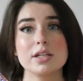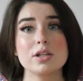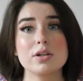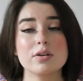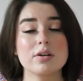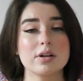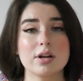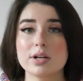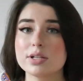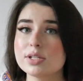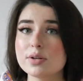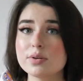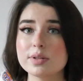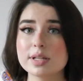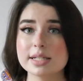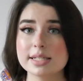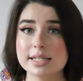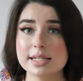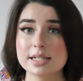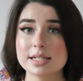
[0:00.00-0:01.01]
You can also
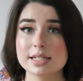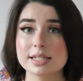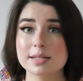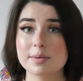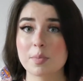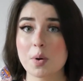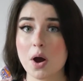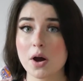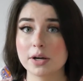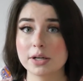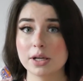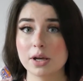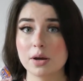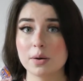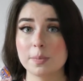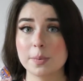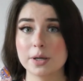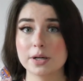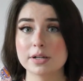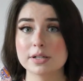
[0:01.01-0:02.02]
listen to some
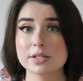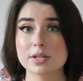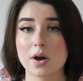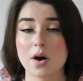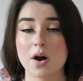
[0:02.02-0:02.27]
audiobooks